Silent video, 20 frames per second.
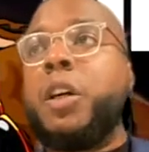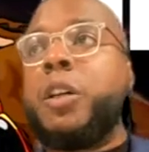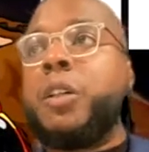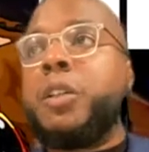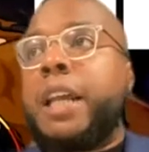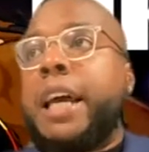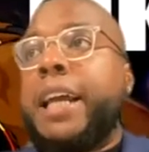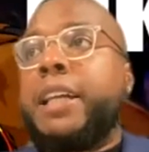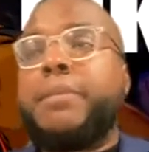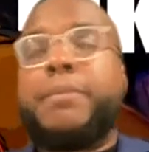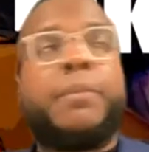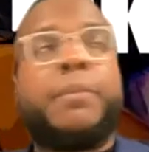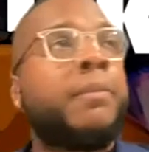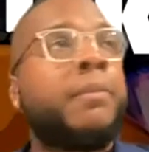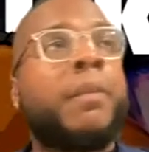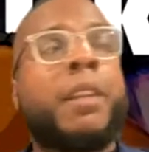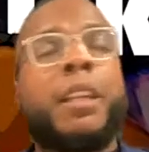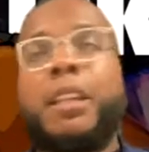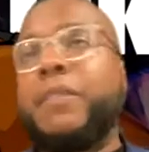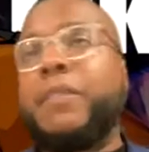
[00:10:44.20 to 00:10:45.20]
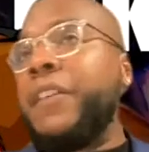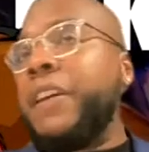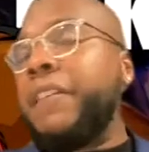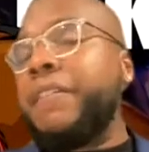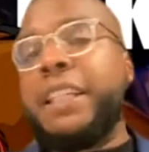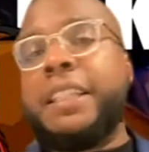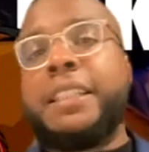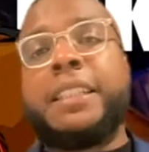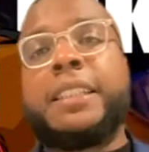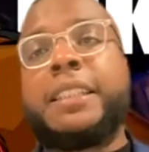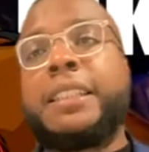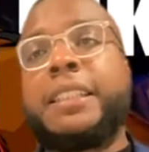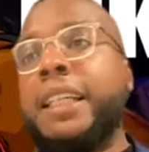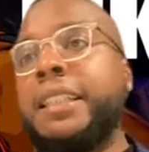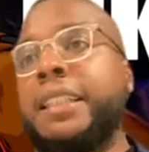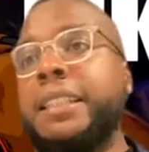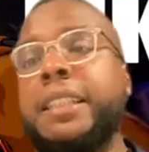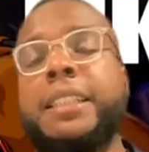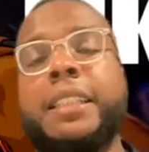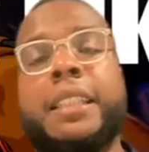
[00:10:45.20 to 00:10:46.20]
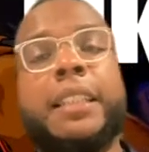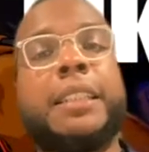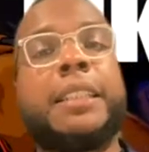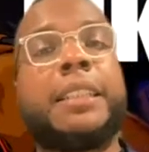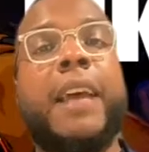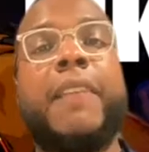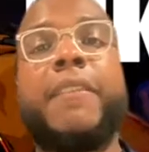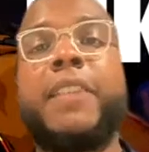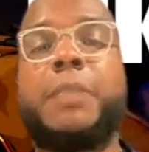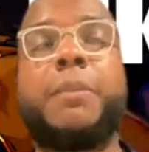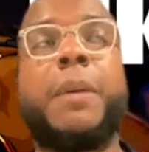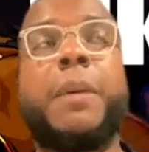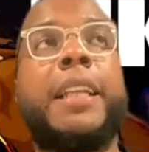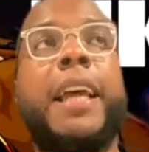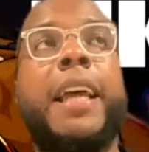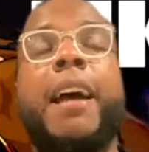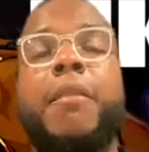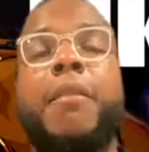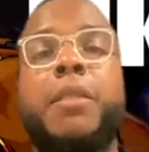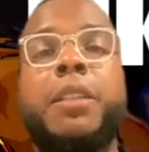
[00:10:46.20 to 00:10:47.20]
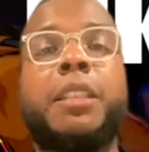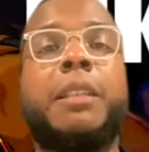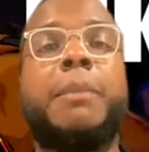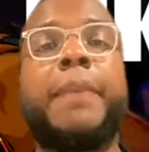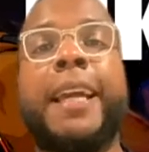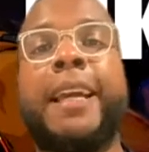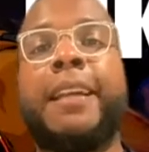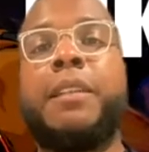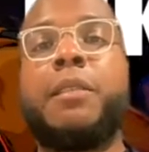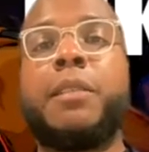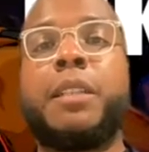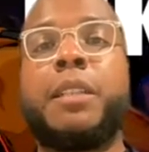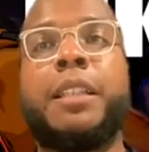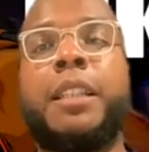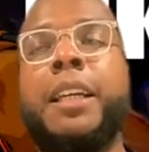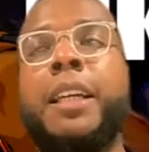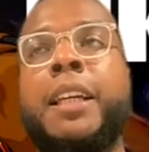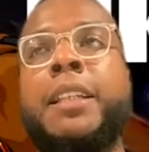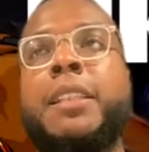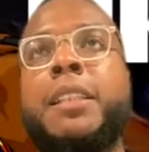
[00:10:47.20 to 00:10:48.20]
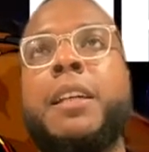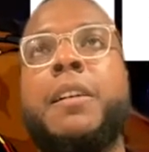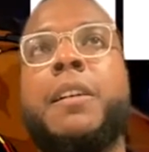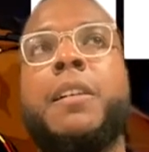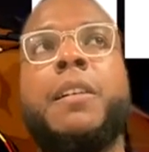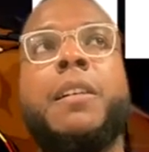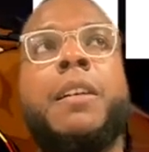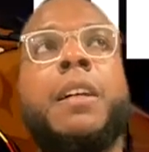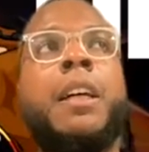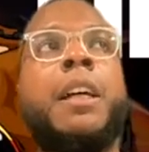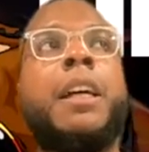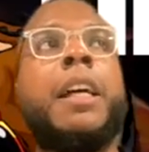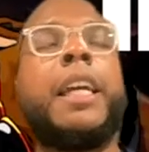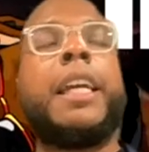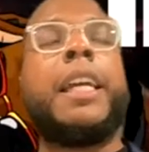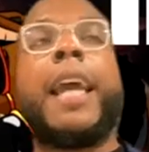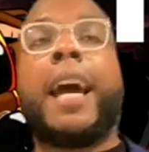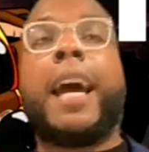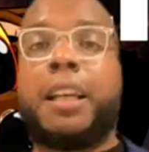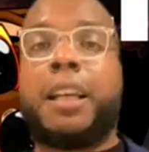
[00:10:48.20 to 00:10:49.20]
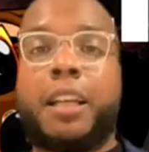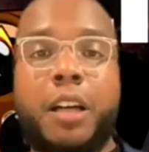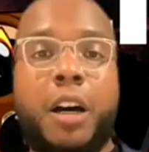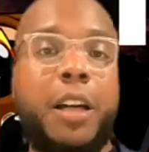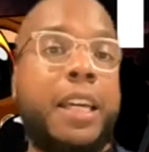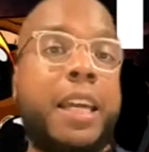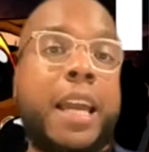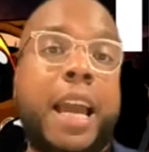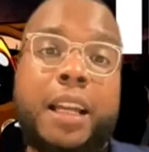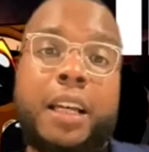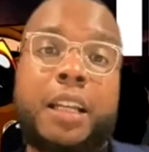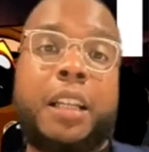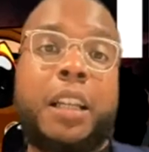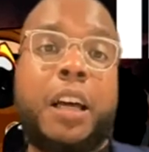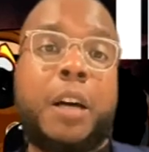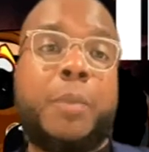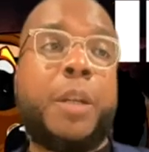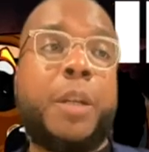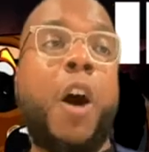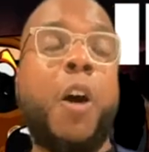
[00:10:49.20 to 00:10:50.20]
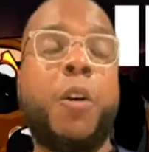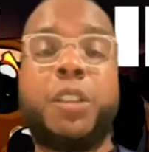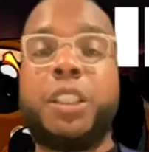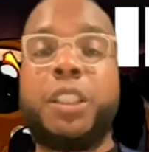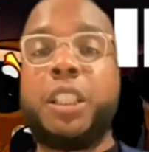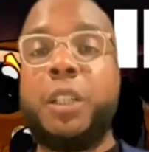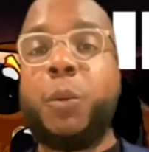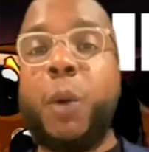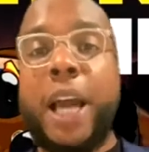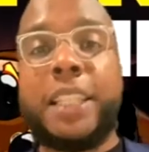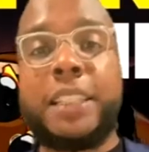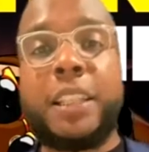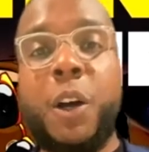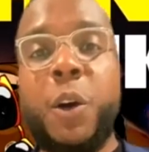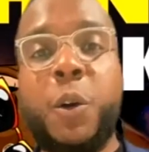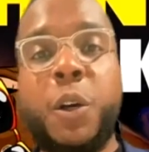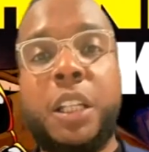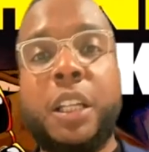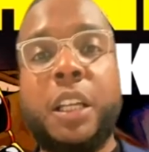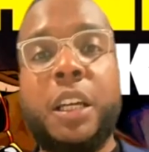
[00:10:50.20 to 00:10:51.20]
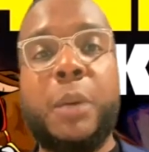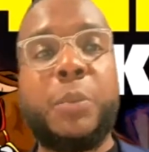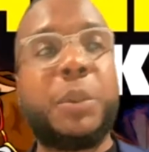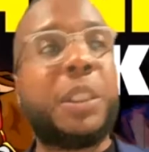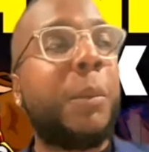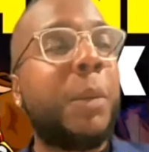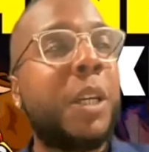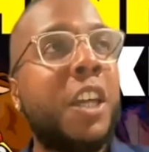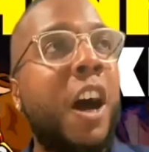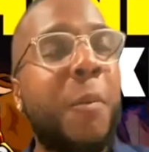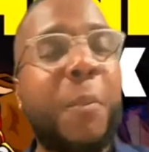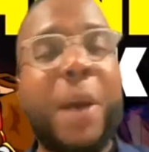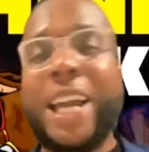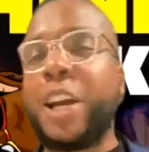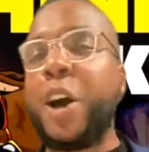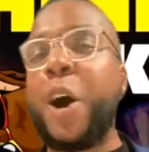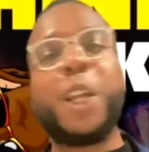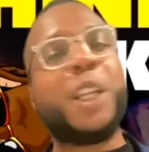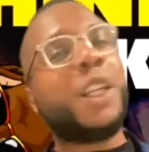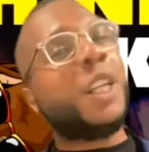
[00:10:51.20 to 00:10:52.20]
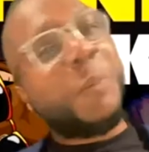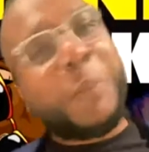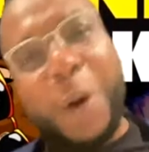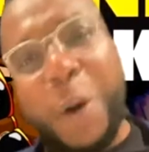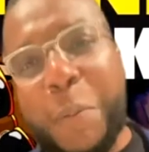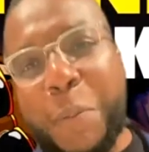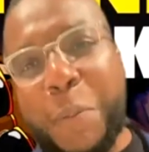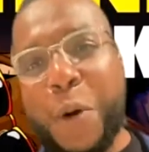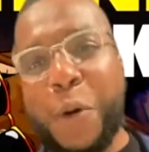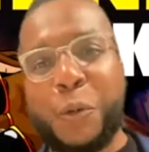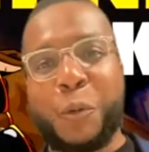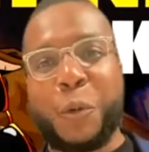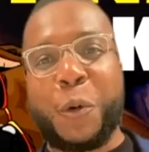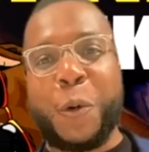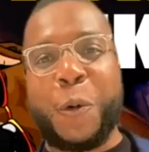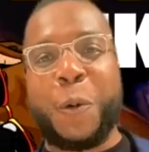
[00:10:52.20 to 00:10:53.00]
like the 50s and 60s and the 70s. My dad was the man doing the thing. So he had a club, the OC White Soul Club. Some of y'all might call it the Boom Boom Room.